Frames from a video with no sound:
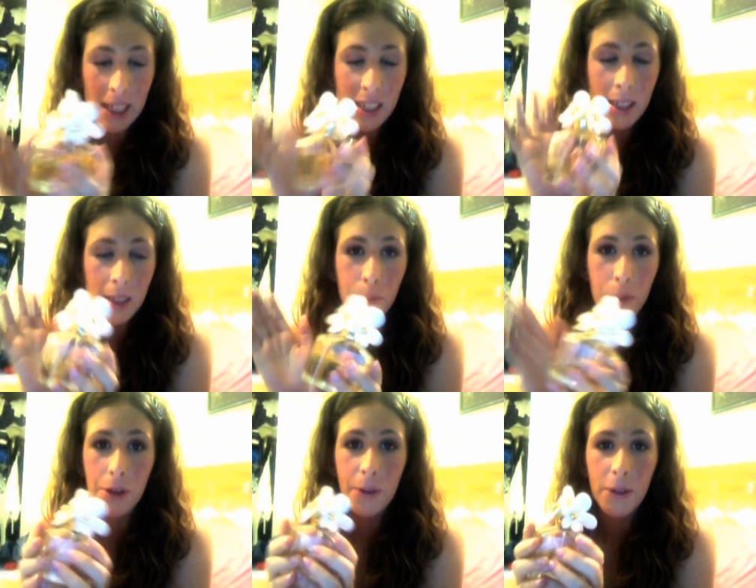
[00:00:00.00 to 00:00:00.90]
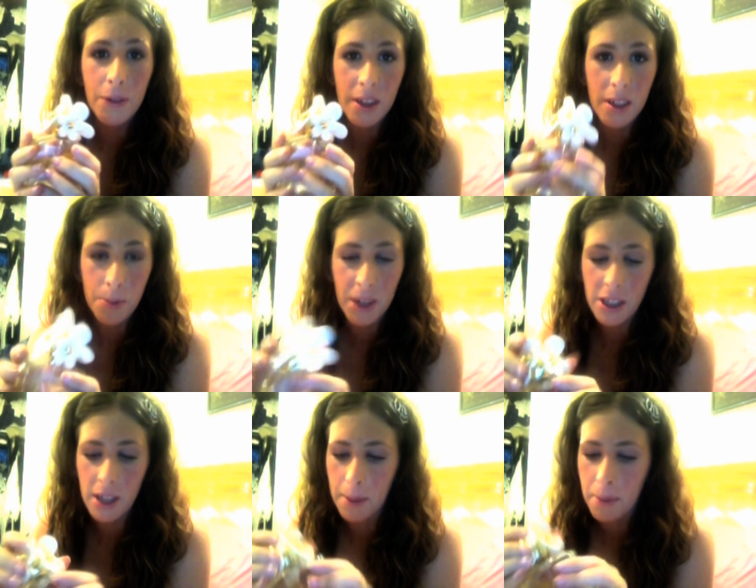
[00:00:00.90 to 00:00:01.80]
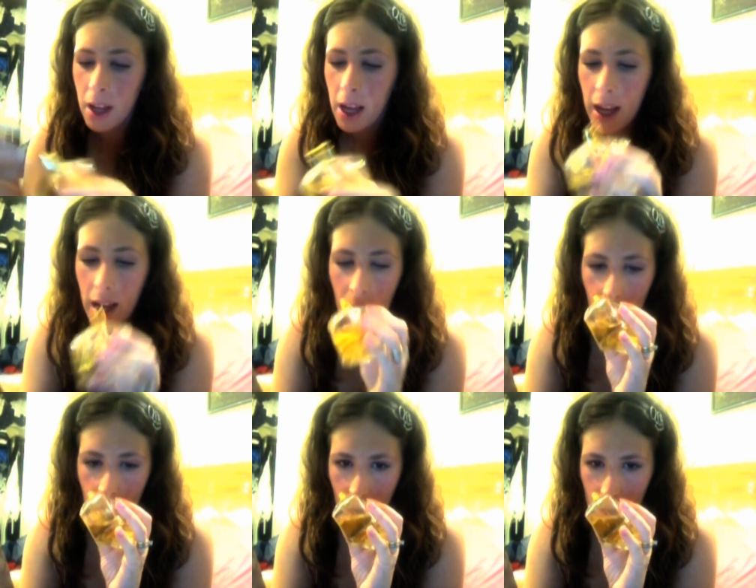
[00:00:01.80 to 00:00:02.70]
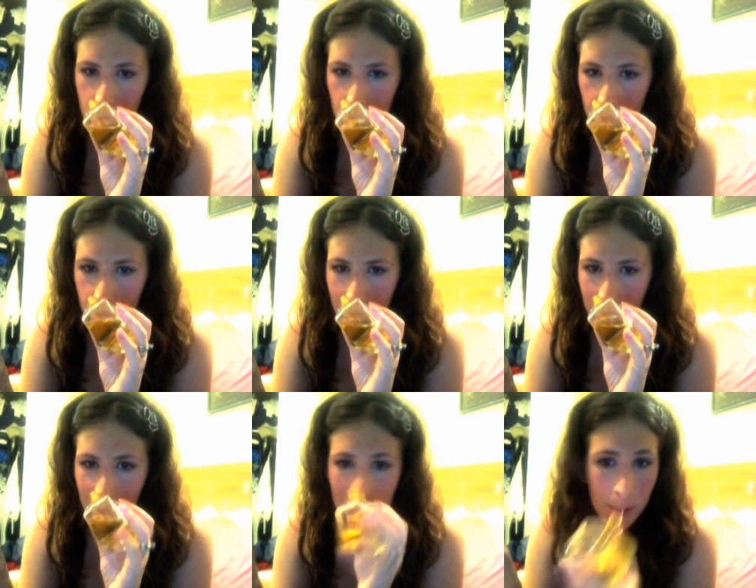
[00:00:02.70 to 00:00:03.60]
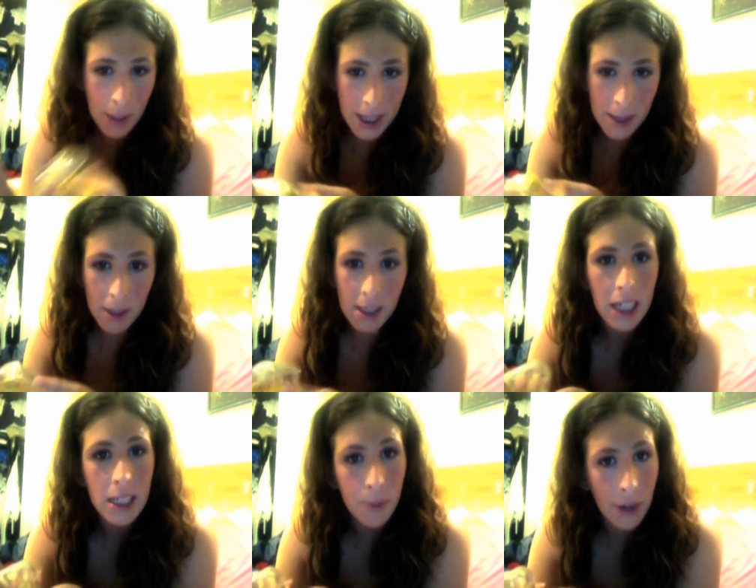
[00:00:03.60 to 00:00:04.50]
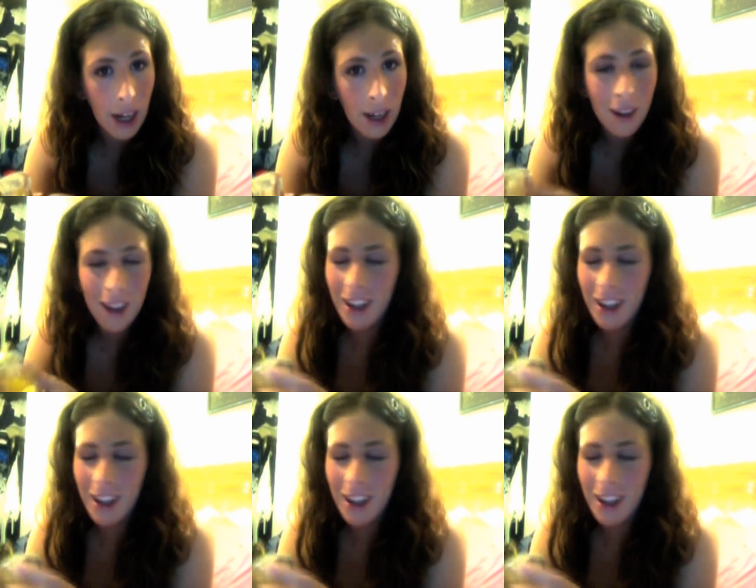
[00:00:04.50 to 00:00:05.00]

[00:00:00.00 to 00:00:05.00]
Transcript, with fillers: It's beautiful for the springtime. Um, to me, it smells like spring.